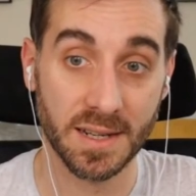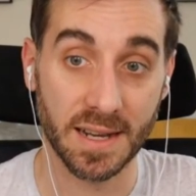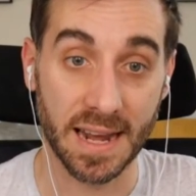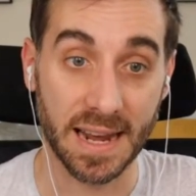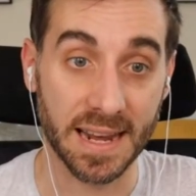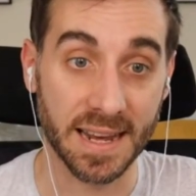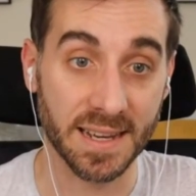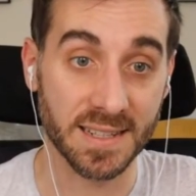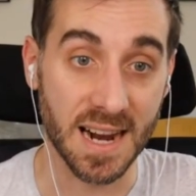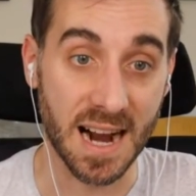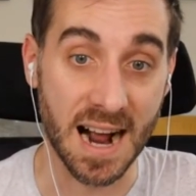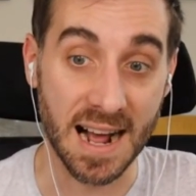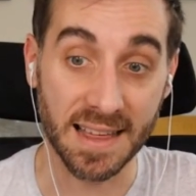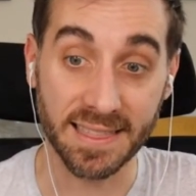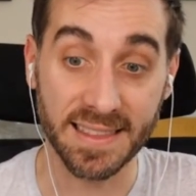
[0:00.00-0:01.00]
And
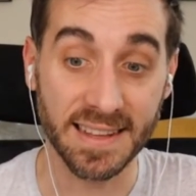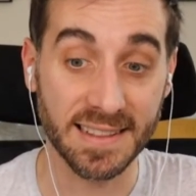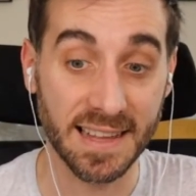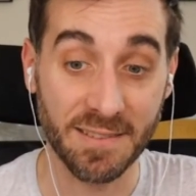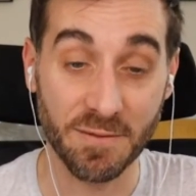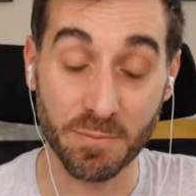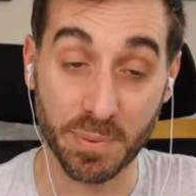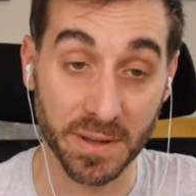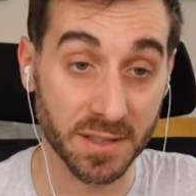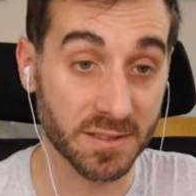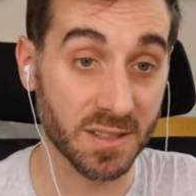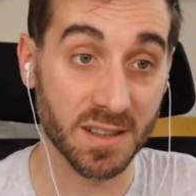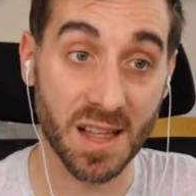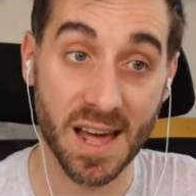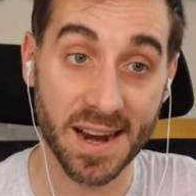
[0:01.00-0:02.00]
I think they've built
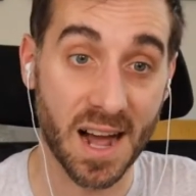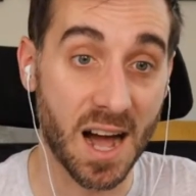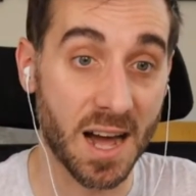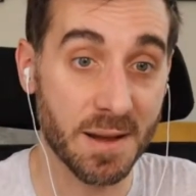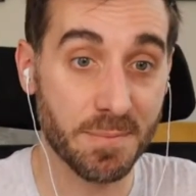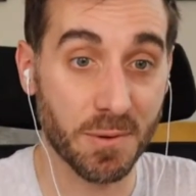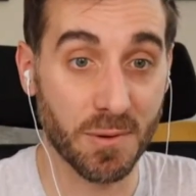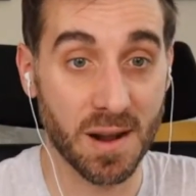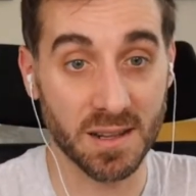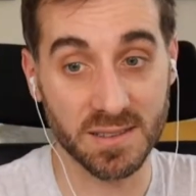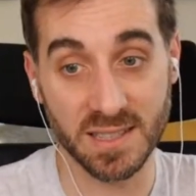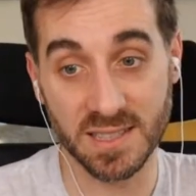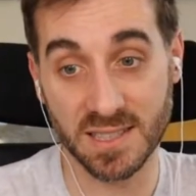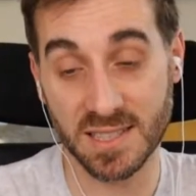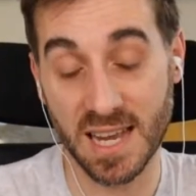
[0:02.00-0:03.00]
a lot of hype around
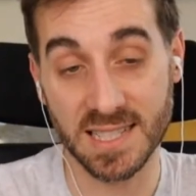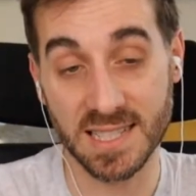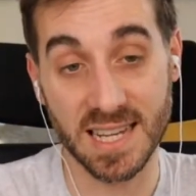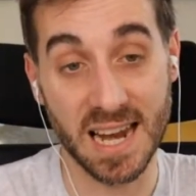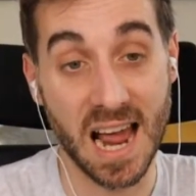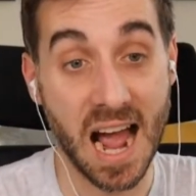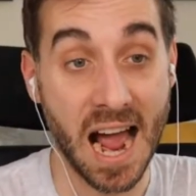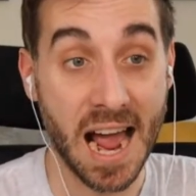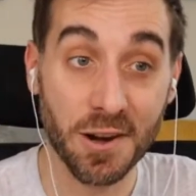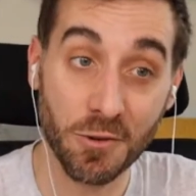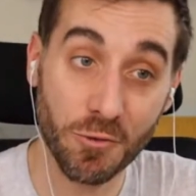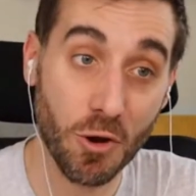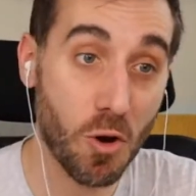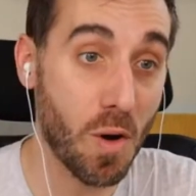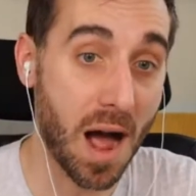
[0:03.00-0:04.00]
these sets. And I
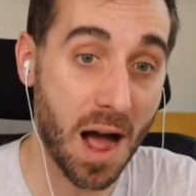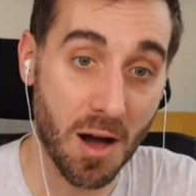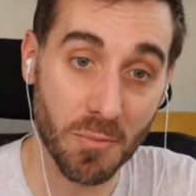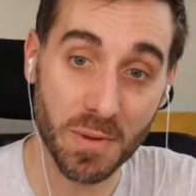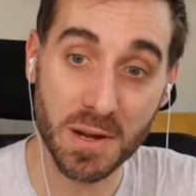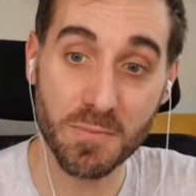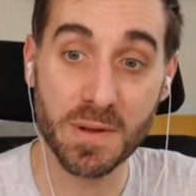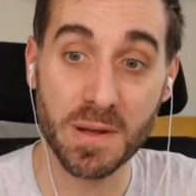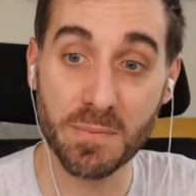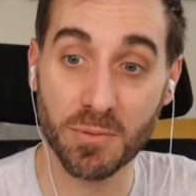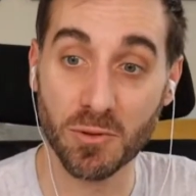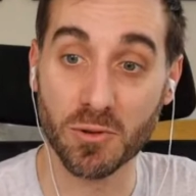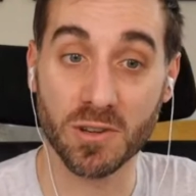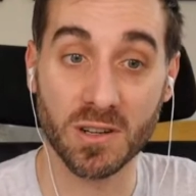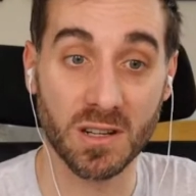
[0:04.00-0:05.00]
don't know how many
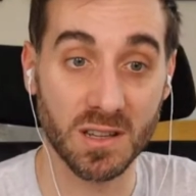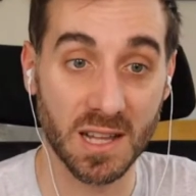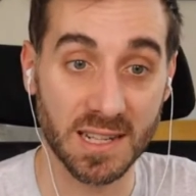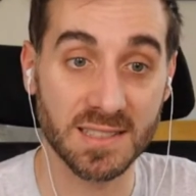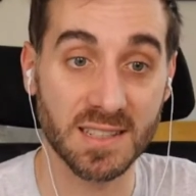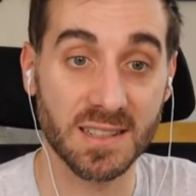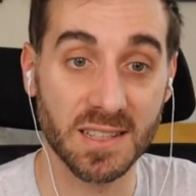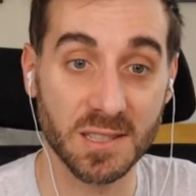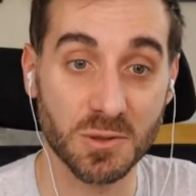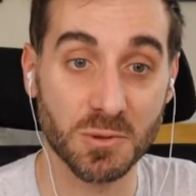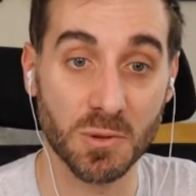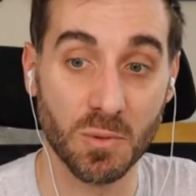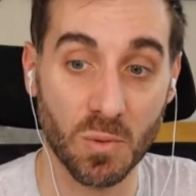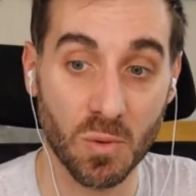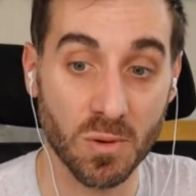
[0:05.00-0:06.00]
people are collecting these
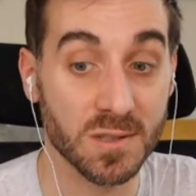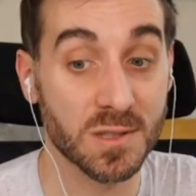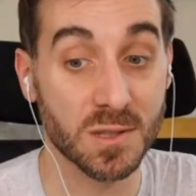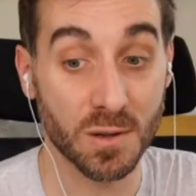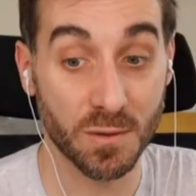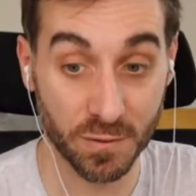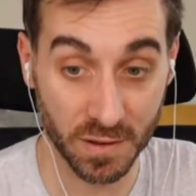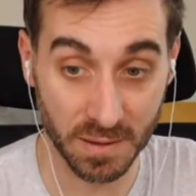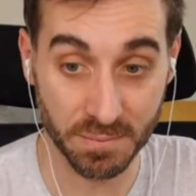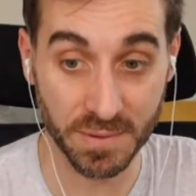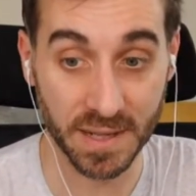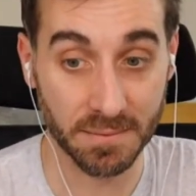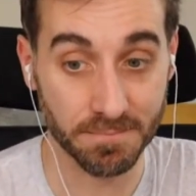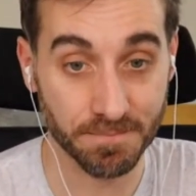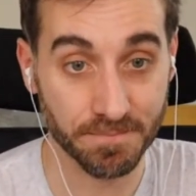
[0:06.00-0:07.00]
rewards to flip
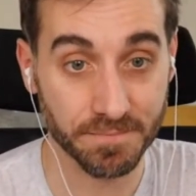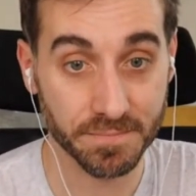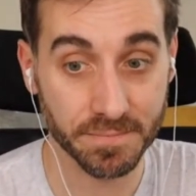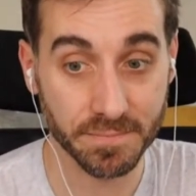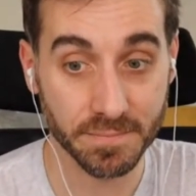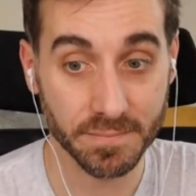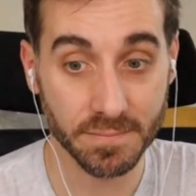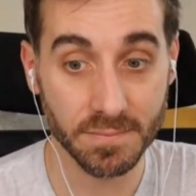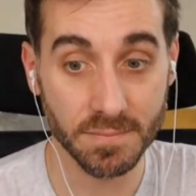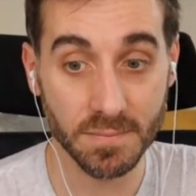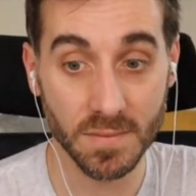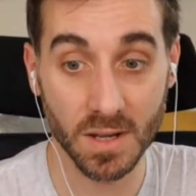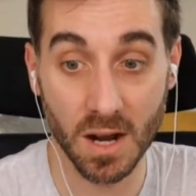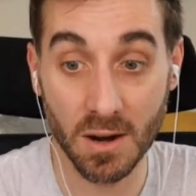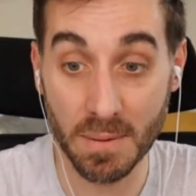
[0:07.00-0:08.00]
them.
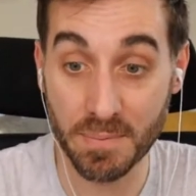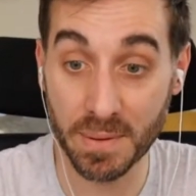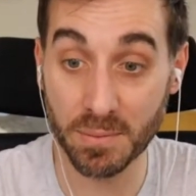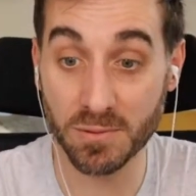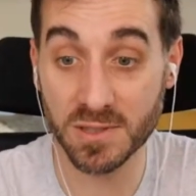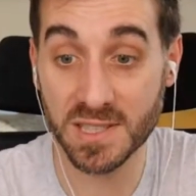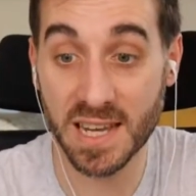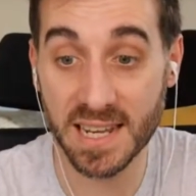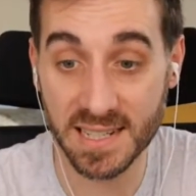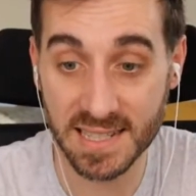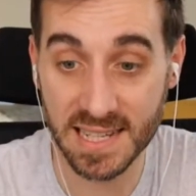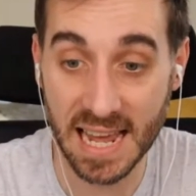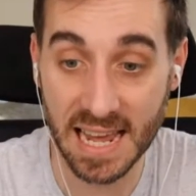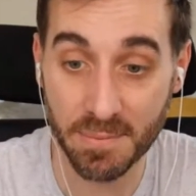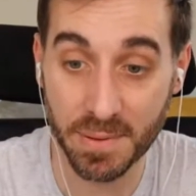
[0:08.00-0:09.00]
All right, people are saying
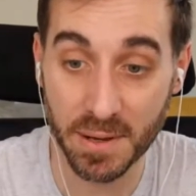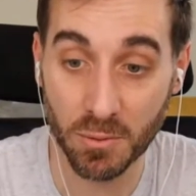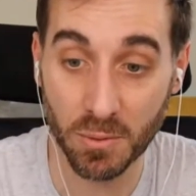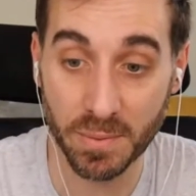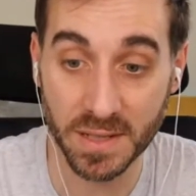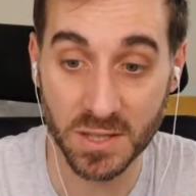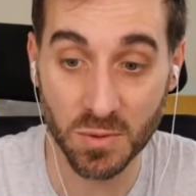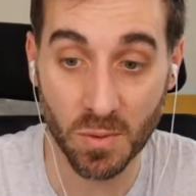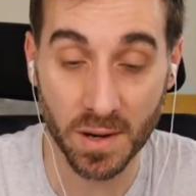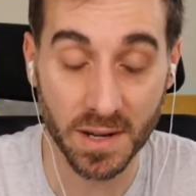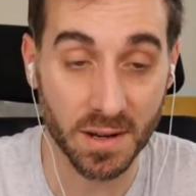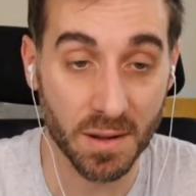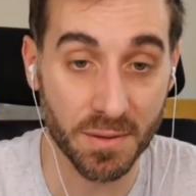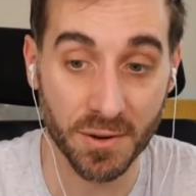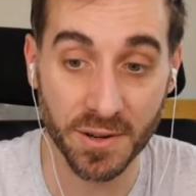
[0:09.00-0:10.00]
KP will be $20
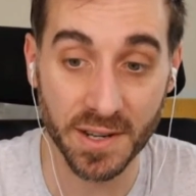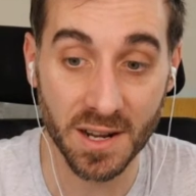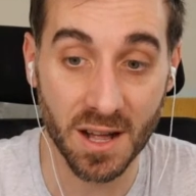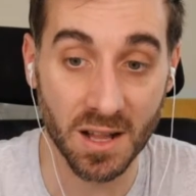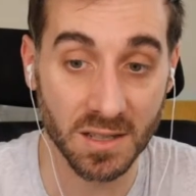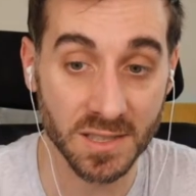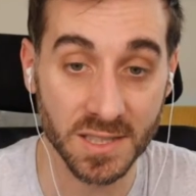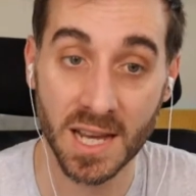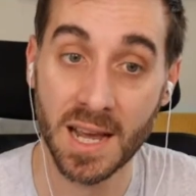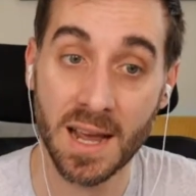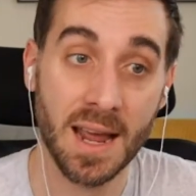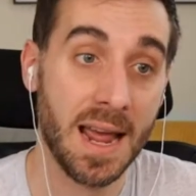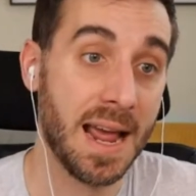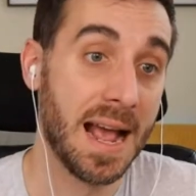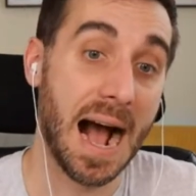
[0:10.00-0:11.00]
to $30.
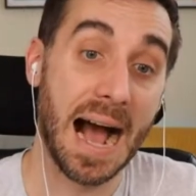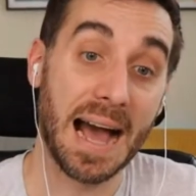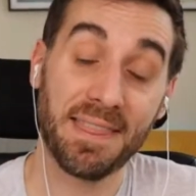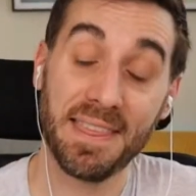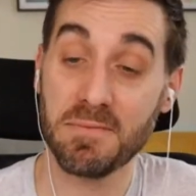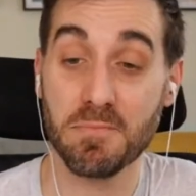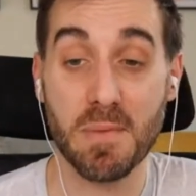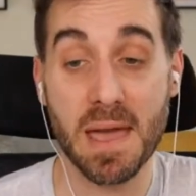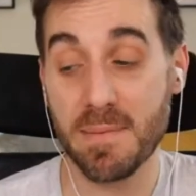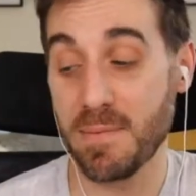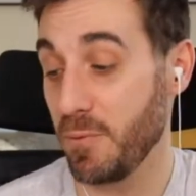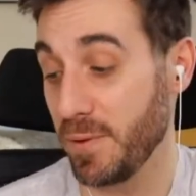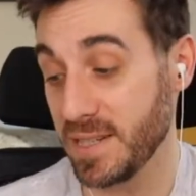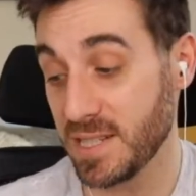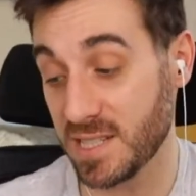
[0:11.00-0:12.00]
I think maybe
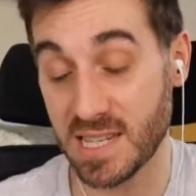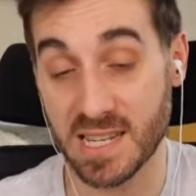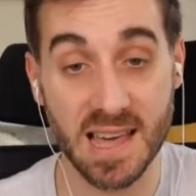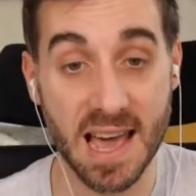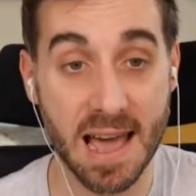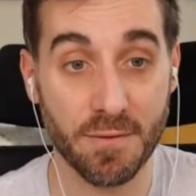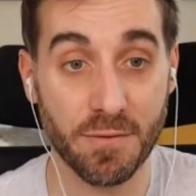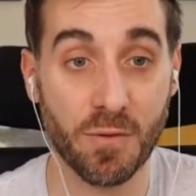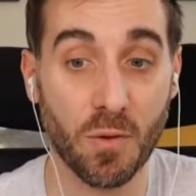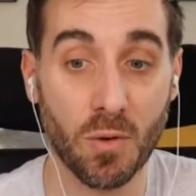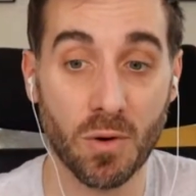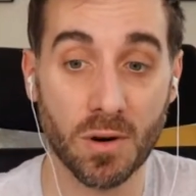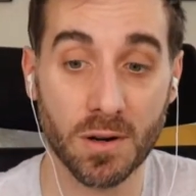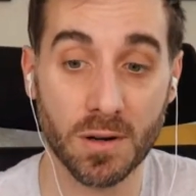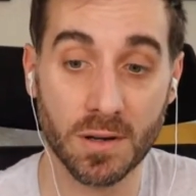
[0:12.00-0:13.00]
we see that
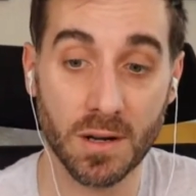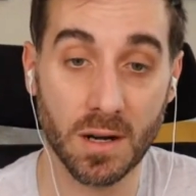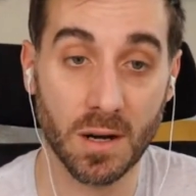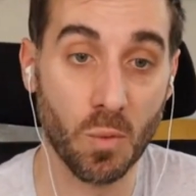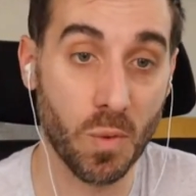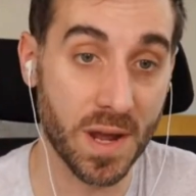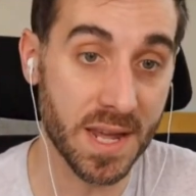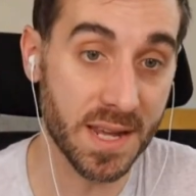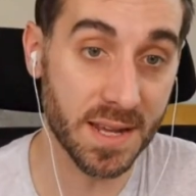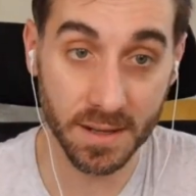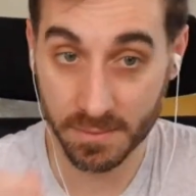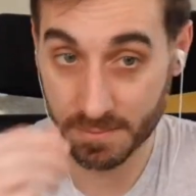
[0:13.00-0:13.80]
for a week,